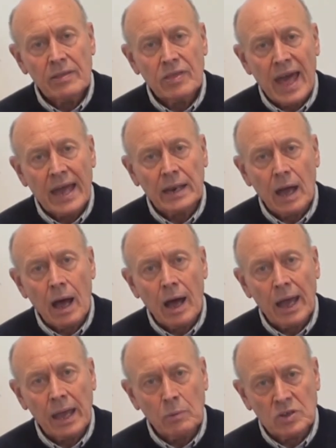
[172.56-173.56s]
that
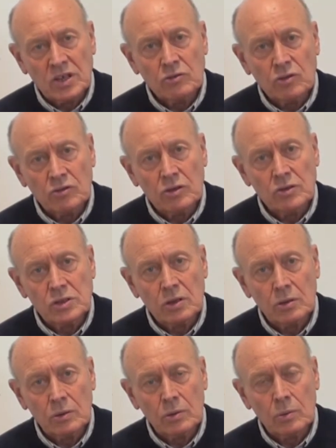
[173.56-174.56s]
I was introduced
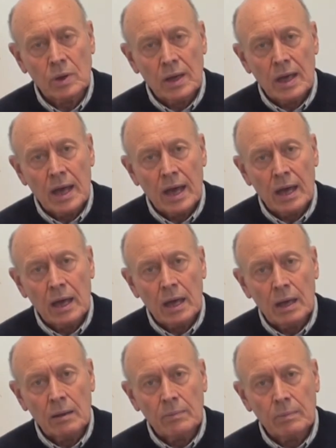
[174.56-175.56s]
to
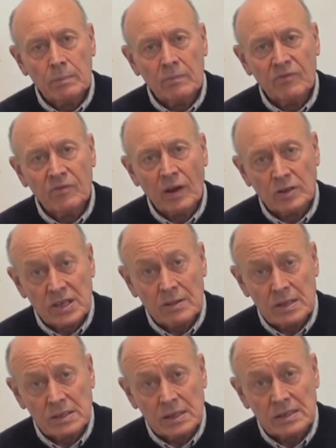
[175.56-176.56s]

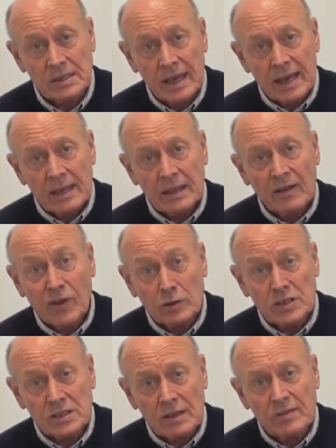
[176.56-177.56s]
photosynthesis. Now,
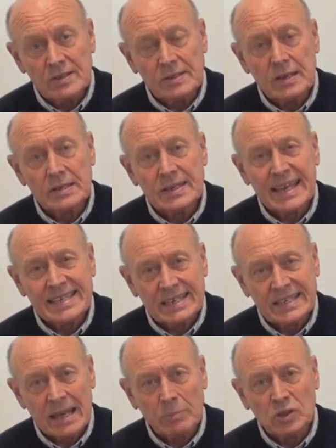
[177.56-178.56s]
photosynthesis is a
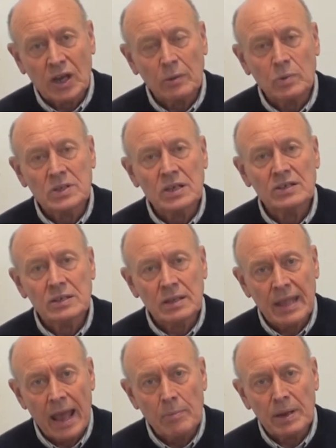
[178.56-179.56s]
subject which is
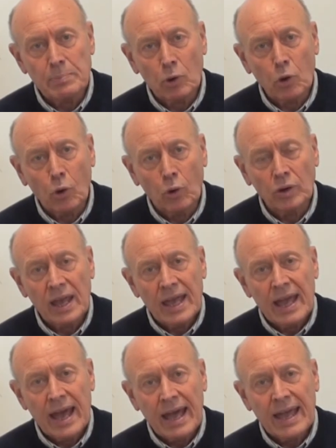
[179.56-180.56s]
terribly broad
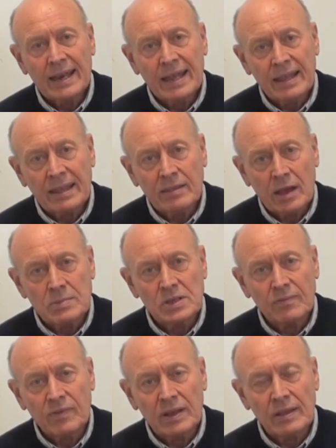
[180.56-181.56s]
in terms
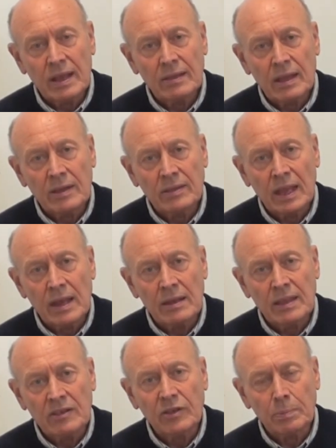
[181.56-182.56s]
of it
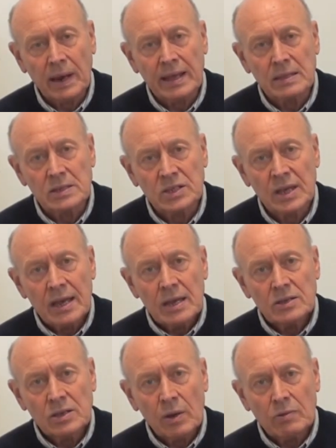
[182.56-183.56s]
disciplines.
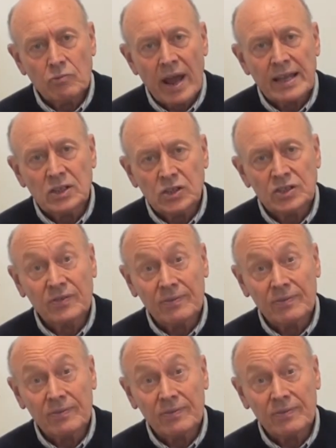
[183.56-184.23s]
So it ranges